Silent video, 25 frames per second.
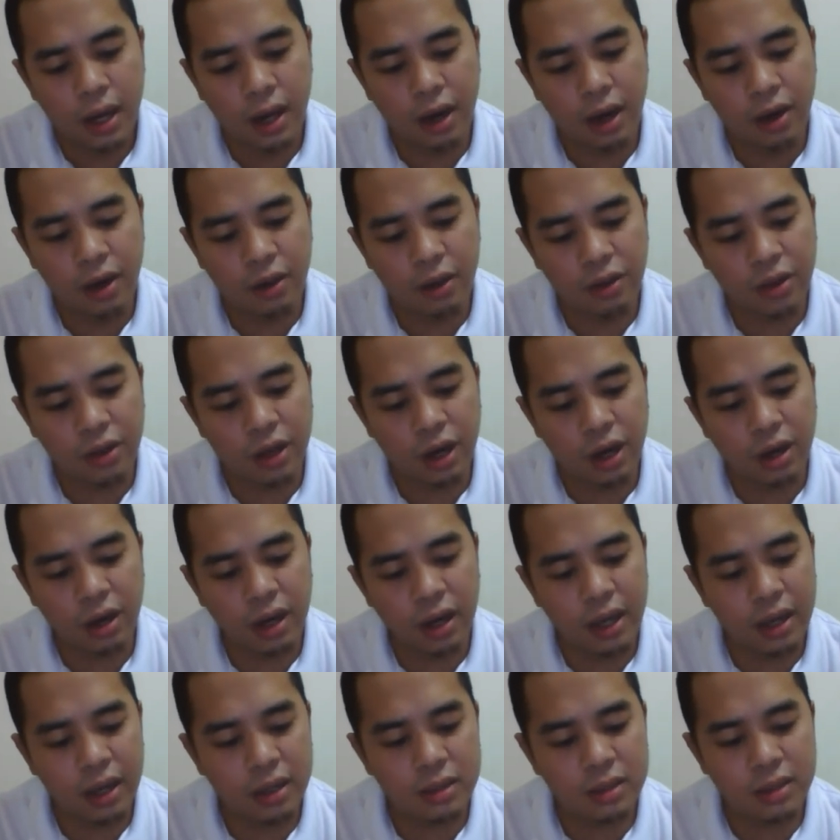There
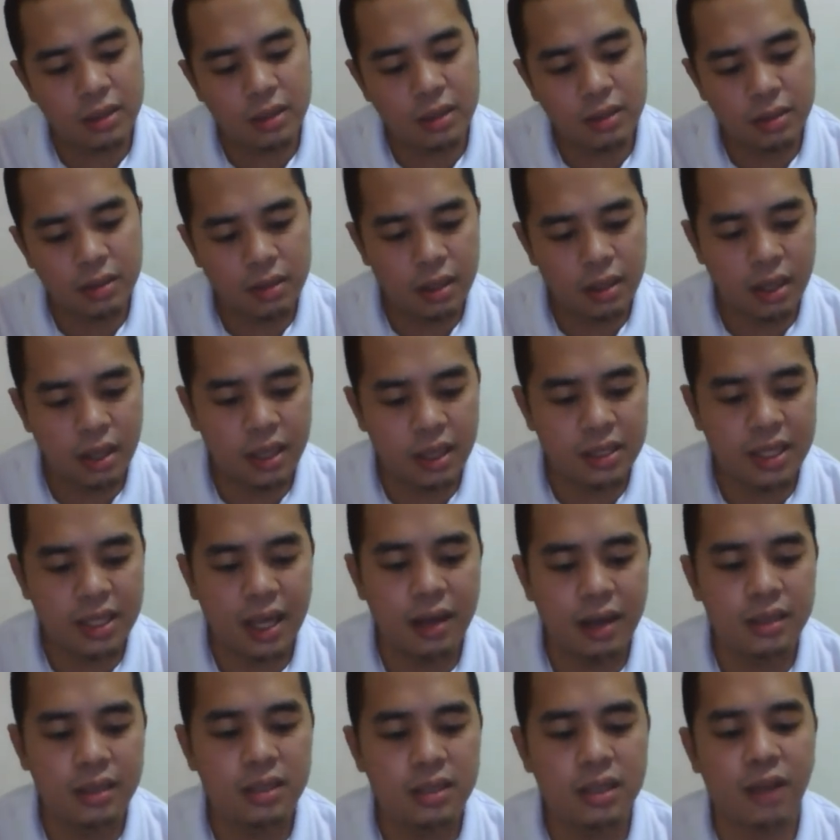is a
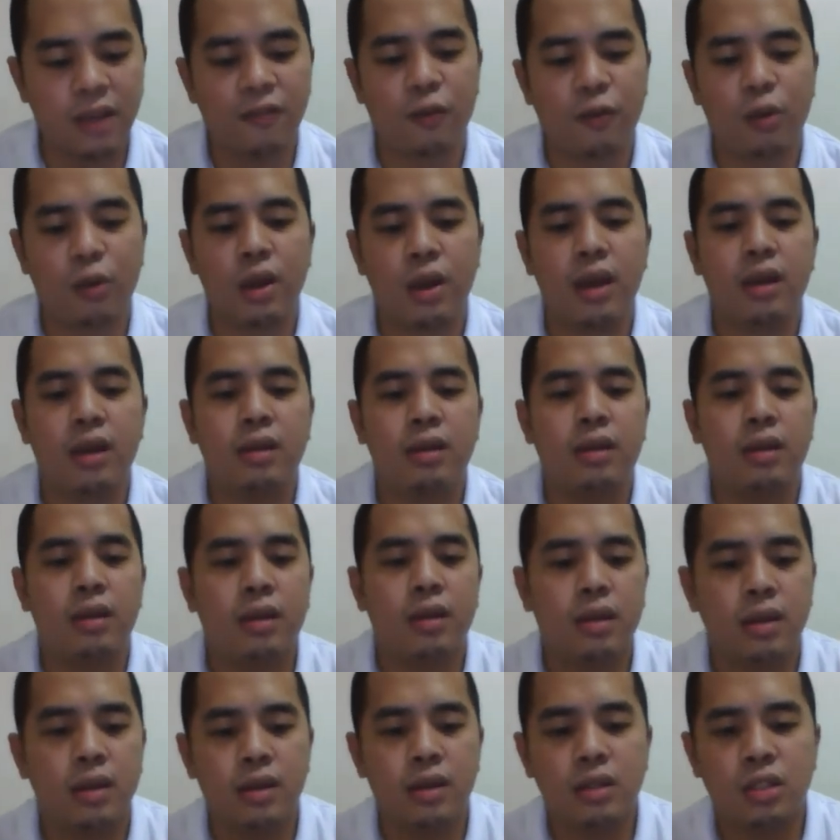tendency for it
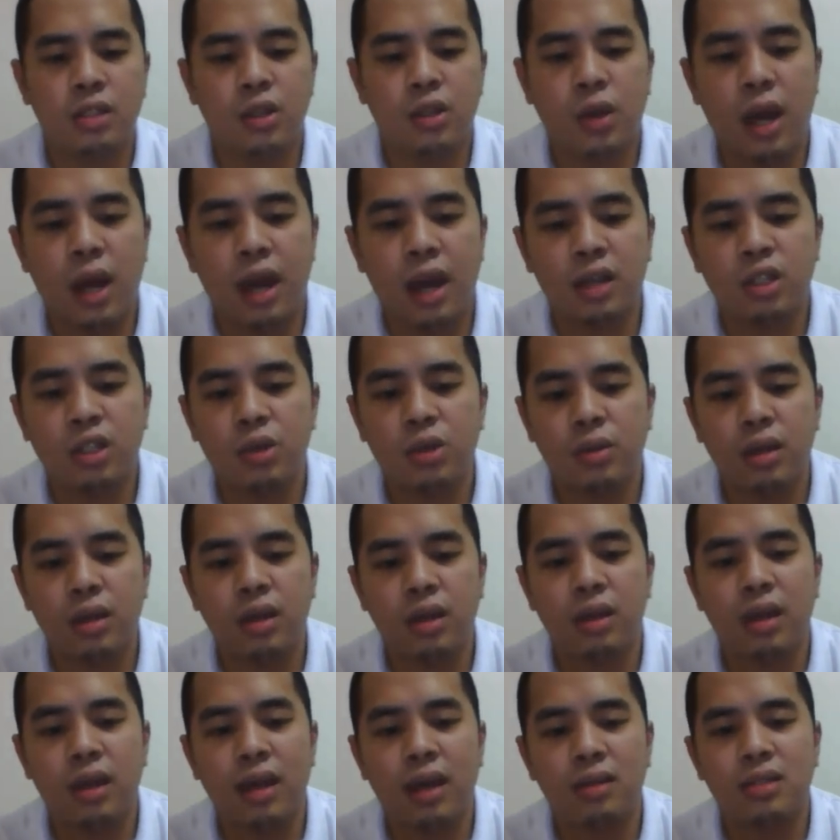to actually
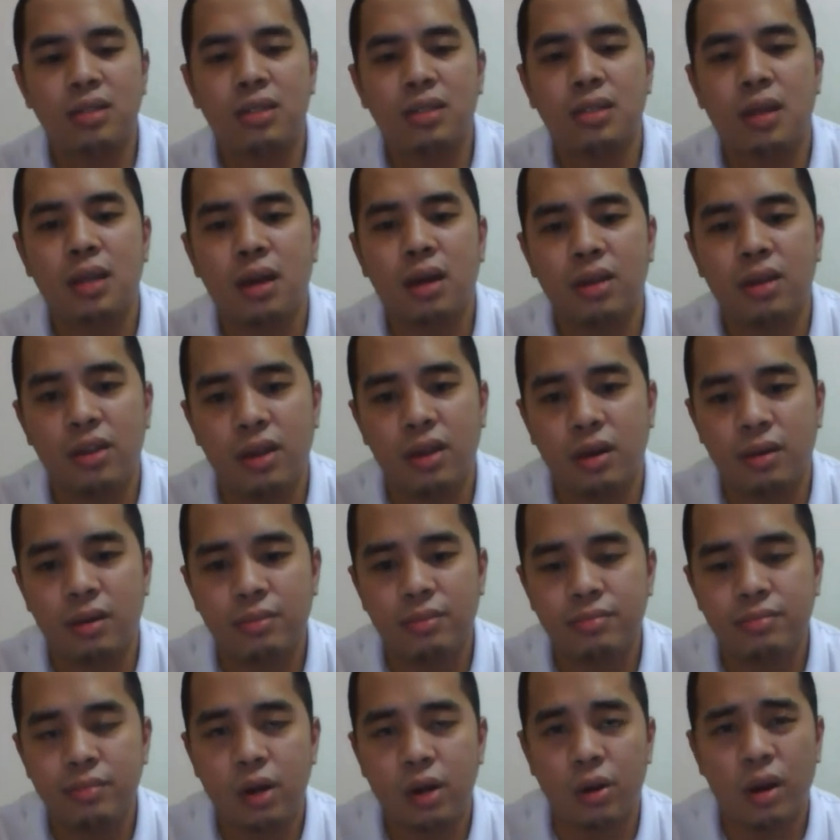get stuck there,
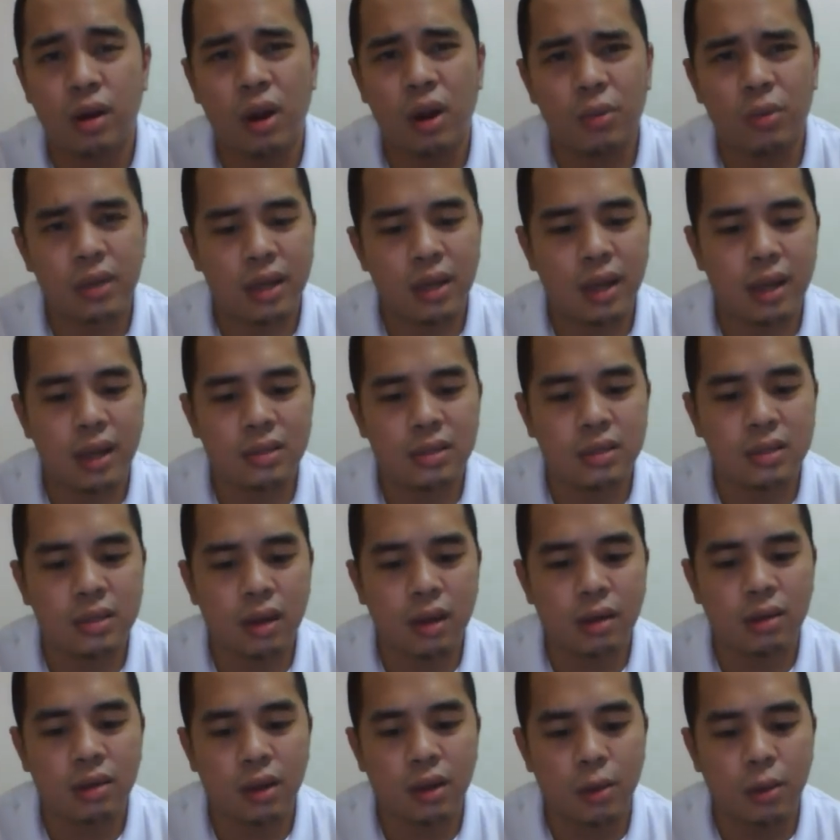or not really get stuck
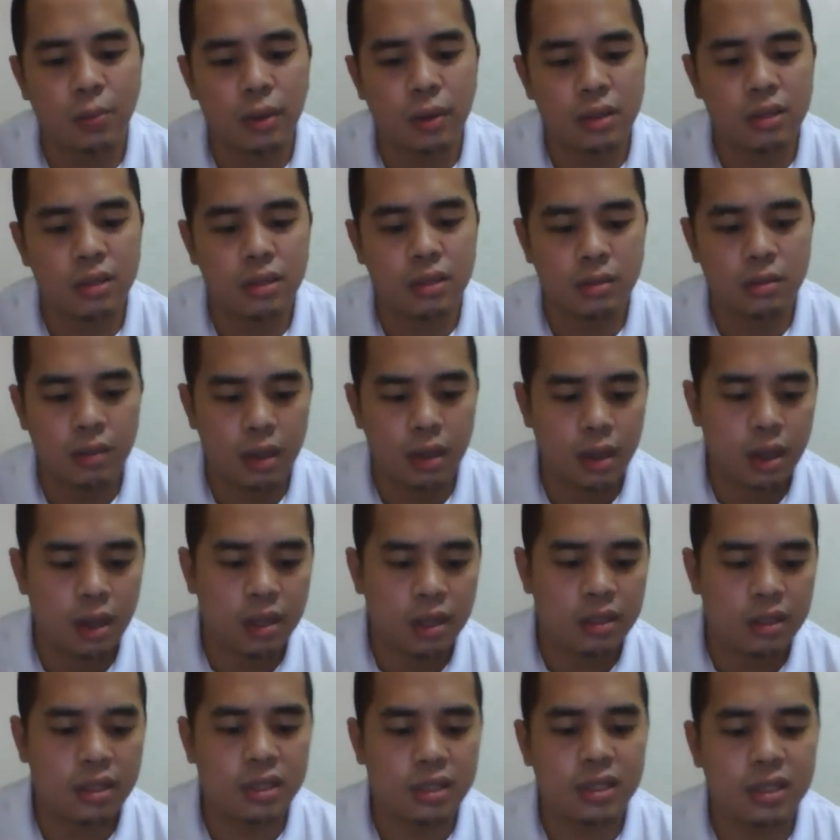there, but to
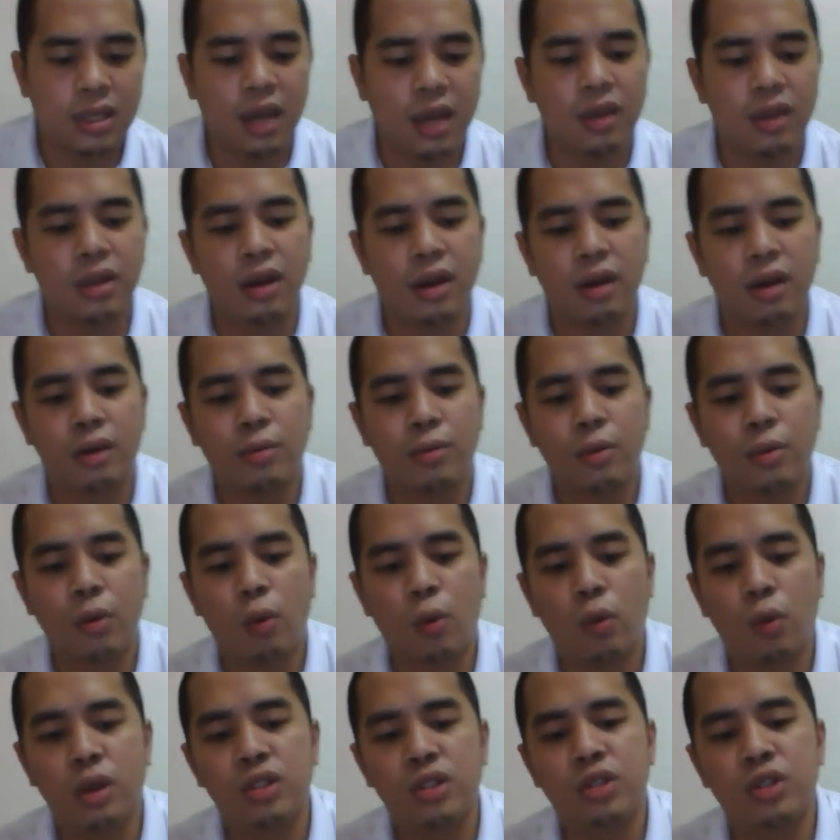stay there
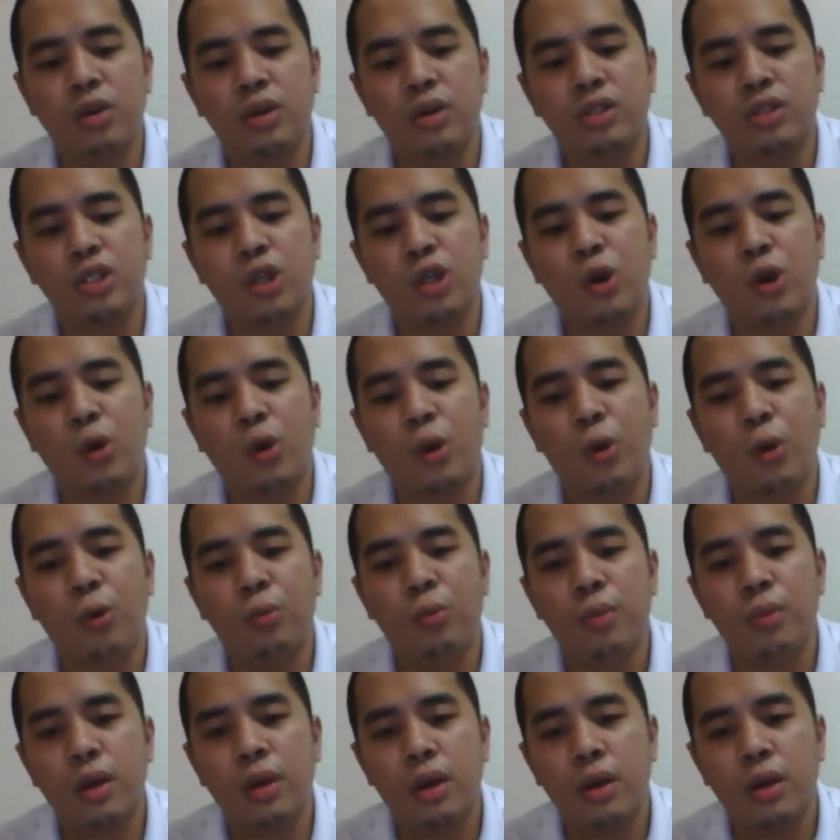once you unscrew
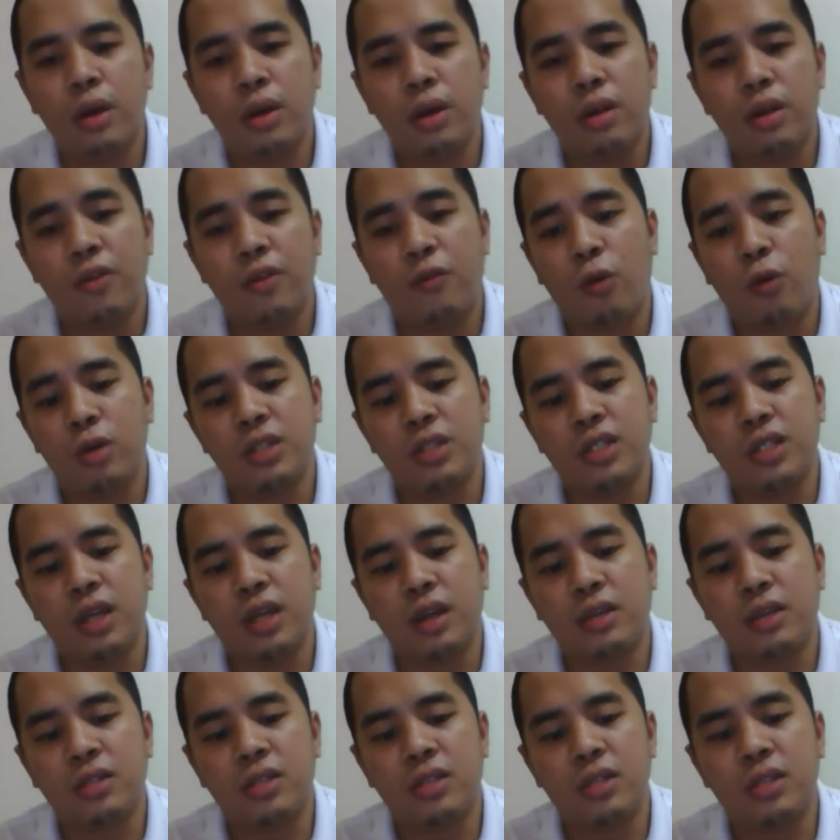the
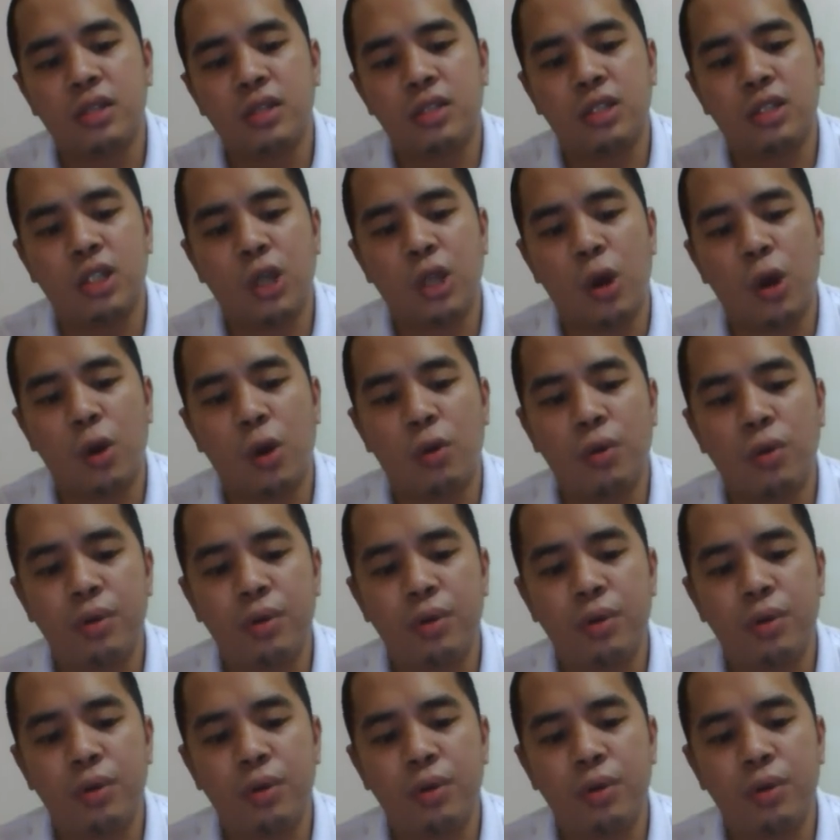vortex. So